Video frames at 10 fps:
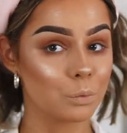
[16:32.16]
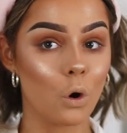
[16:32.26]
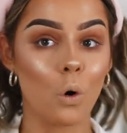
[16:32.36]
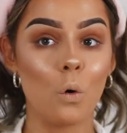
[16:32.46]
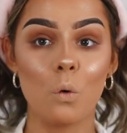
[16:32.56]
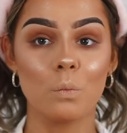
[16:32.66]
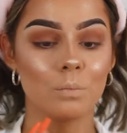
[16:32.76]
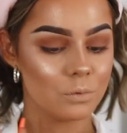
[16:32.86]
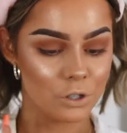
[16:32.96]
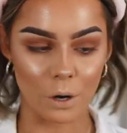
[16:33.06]
cool,
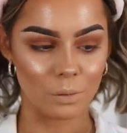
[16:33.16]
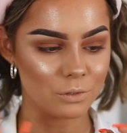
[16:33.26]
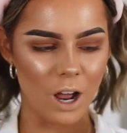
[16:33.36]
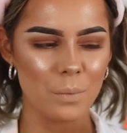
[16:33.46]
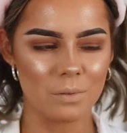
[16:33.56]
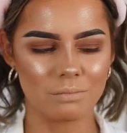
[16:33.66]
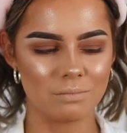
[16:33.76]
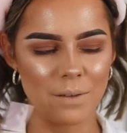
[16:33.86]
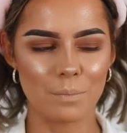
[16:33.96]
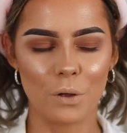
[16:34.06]
don't, I wouldn't
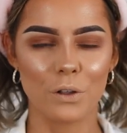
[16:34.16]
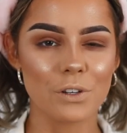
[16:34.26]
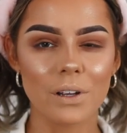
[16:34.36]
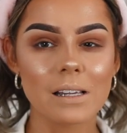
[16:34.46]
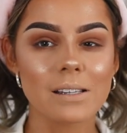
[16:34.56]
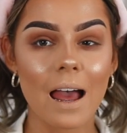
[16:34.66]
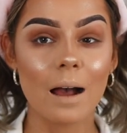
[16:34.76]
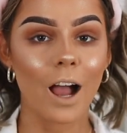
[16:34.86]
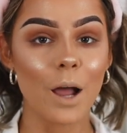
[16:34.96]
even bother doing this step.